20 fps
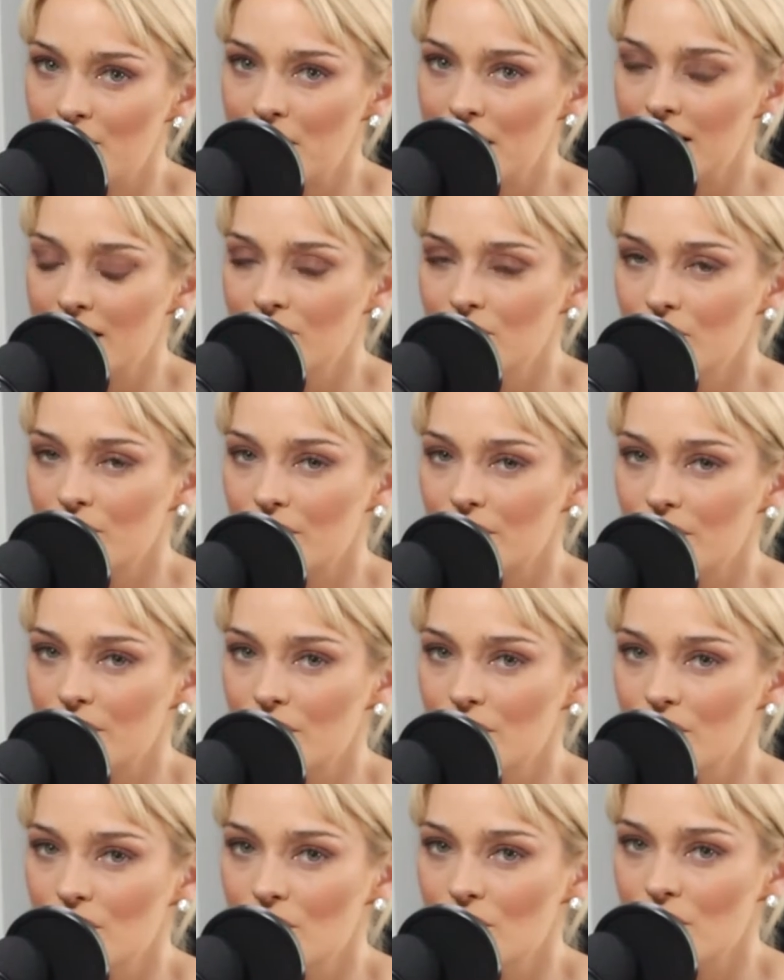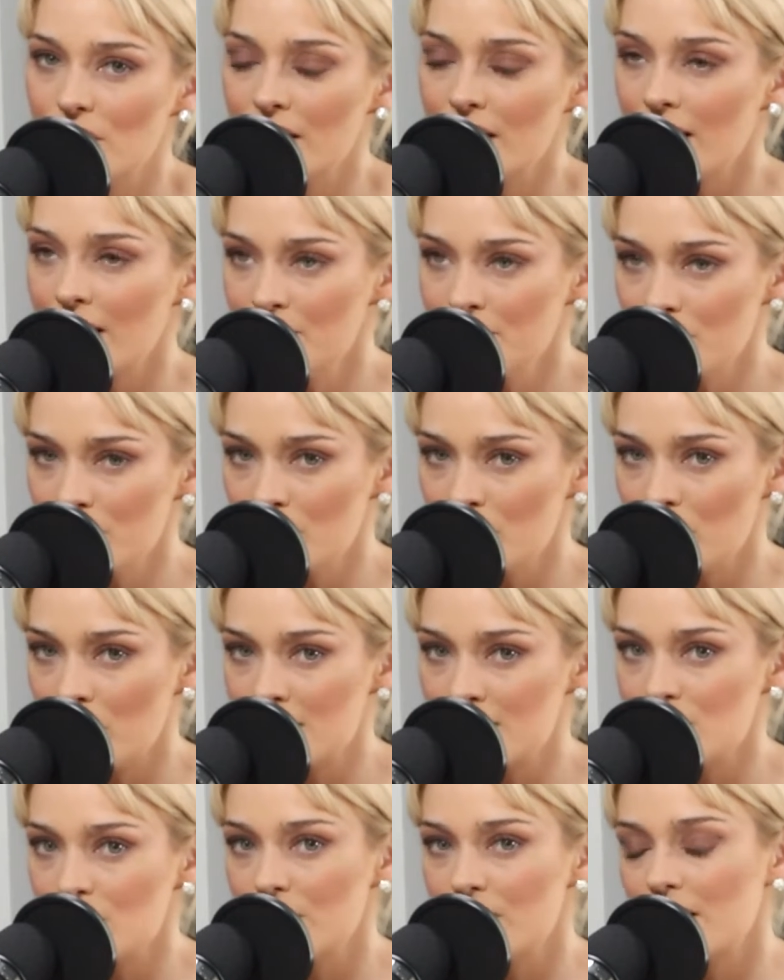And look, you can come through to
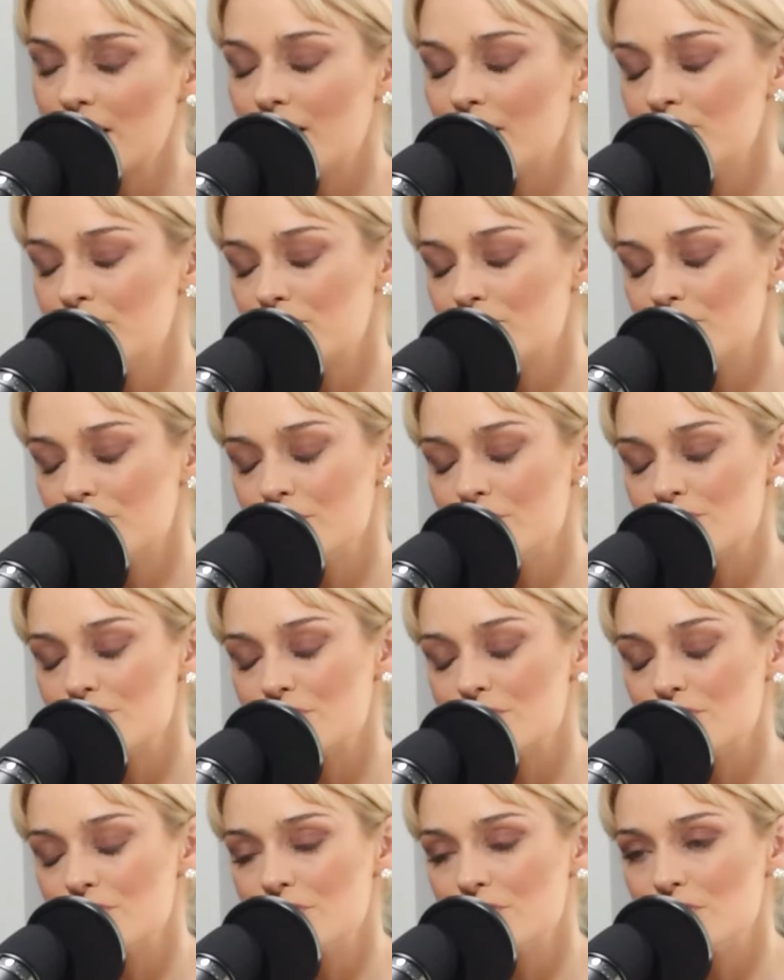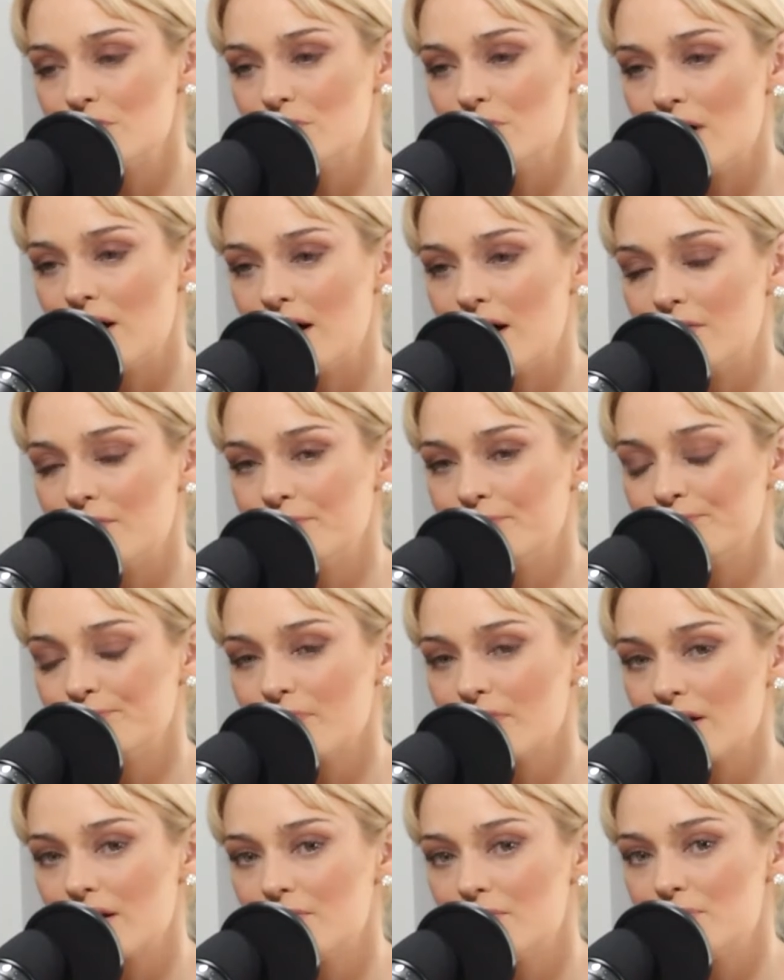us or you come through to
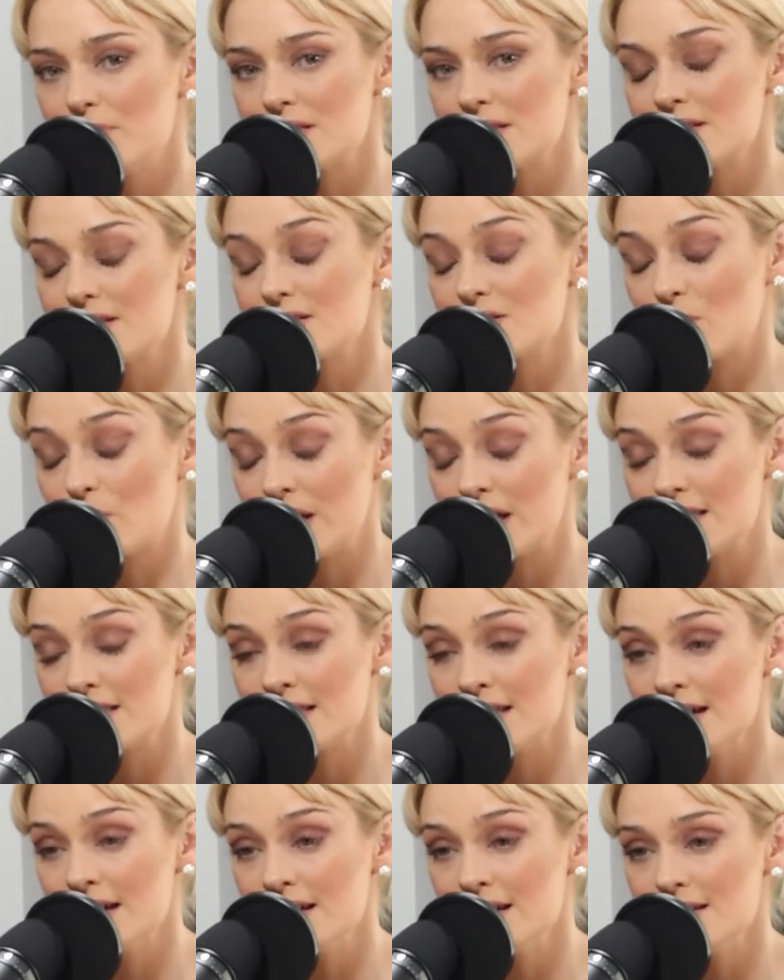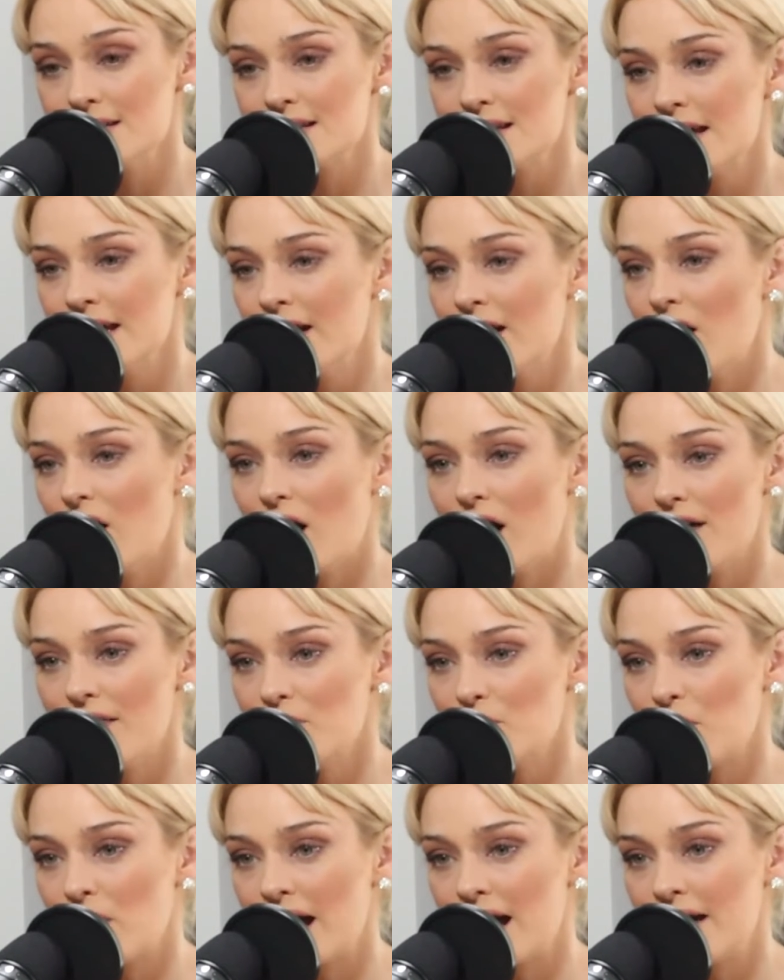Business Queensland.
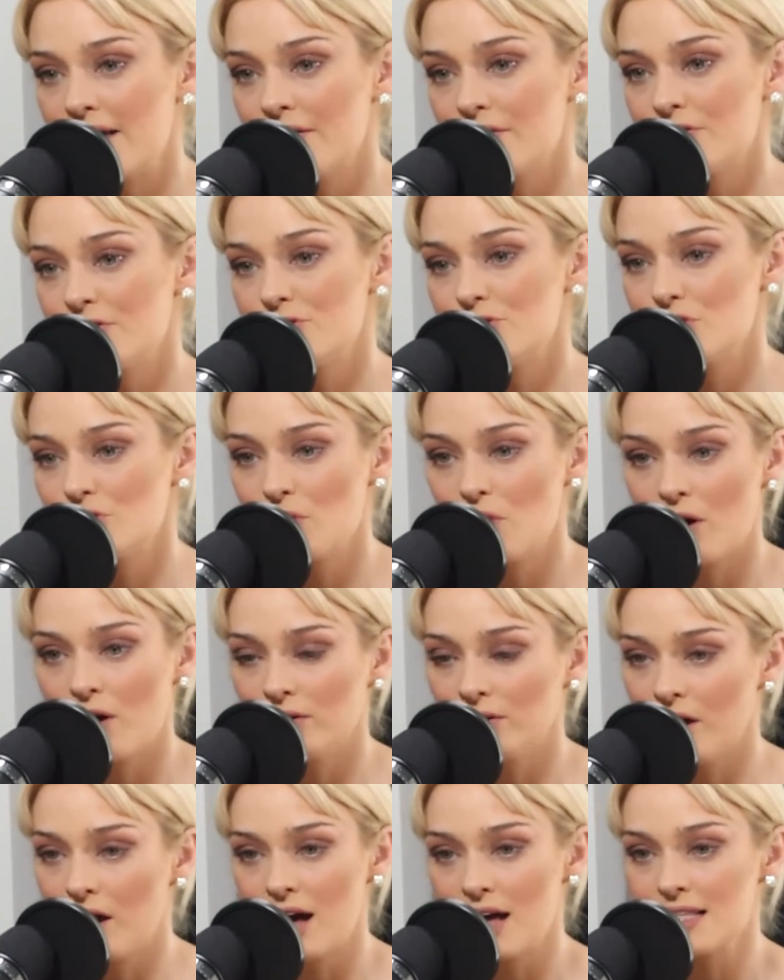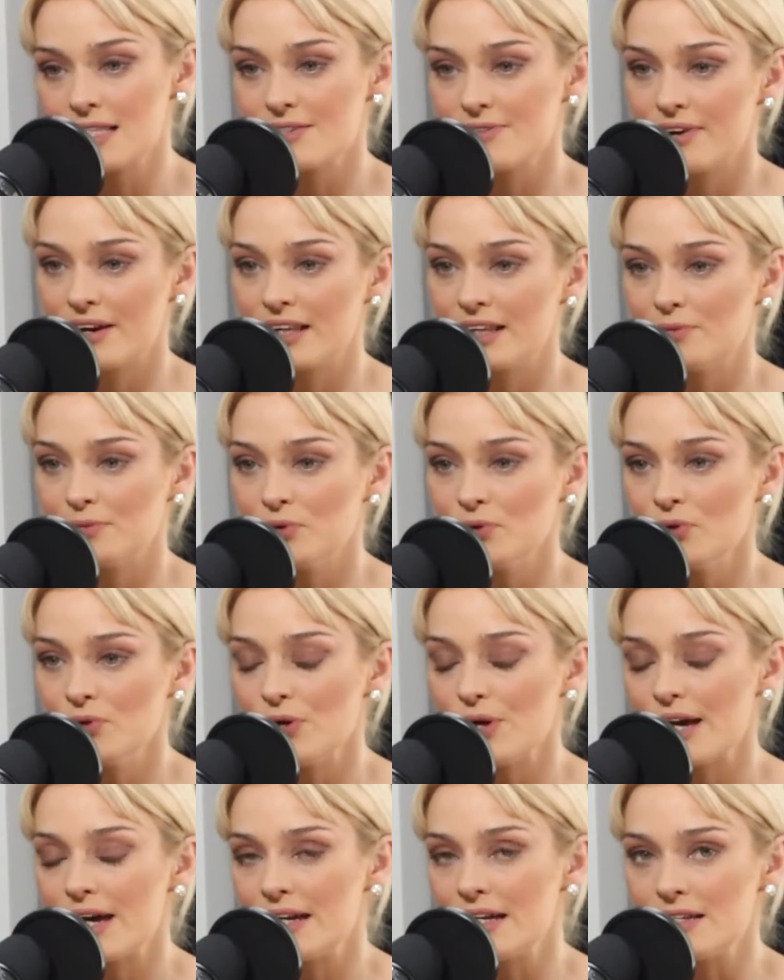Either way, there are 2 hotlines
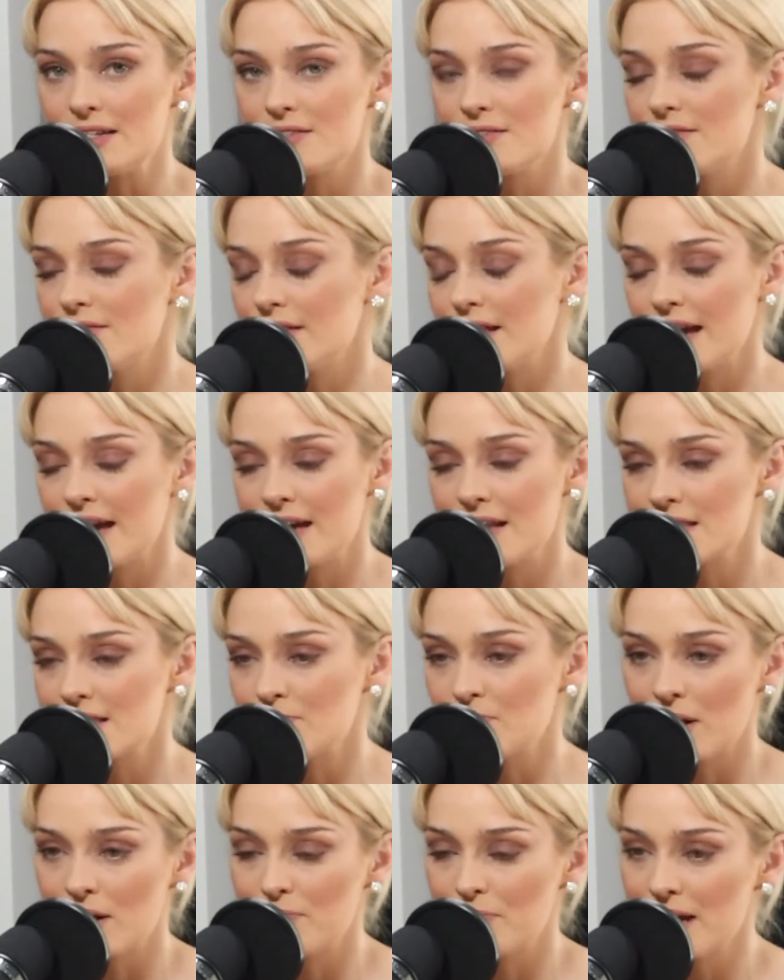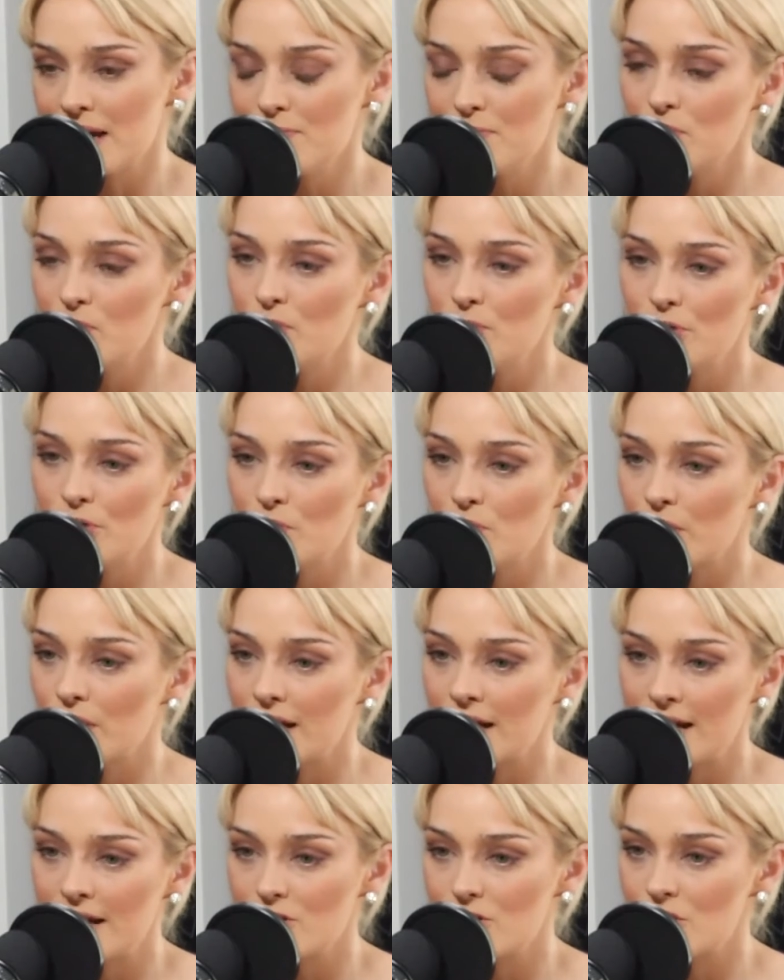available and they're answered by people who will
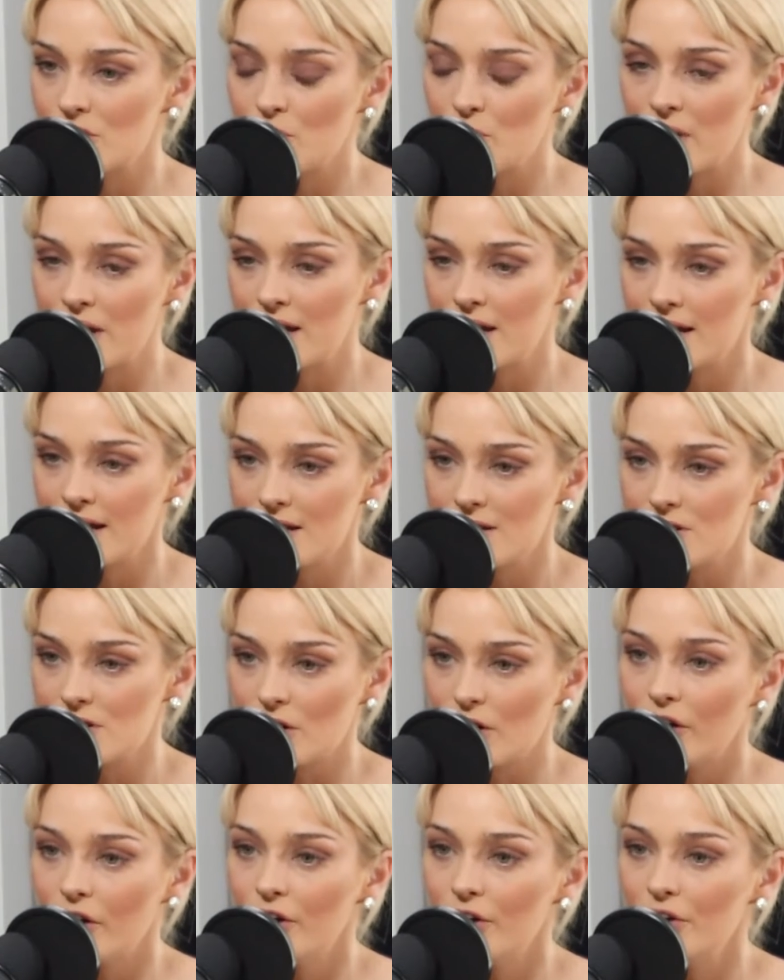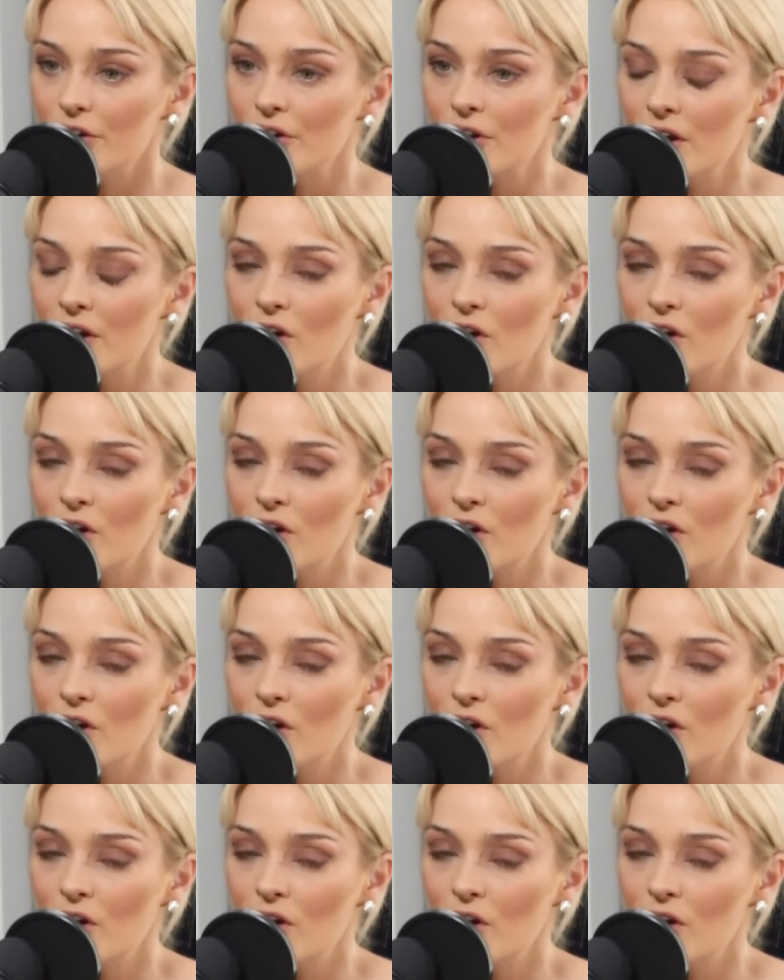connect you to where you need to go.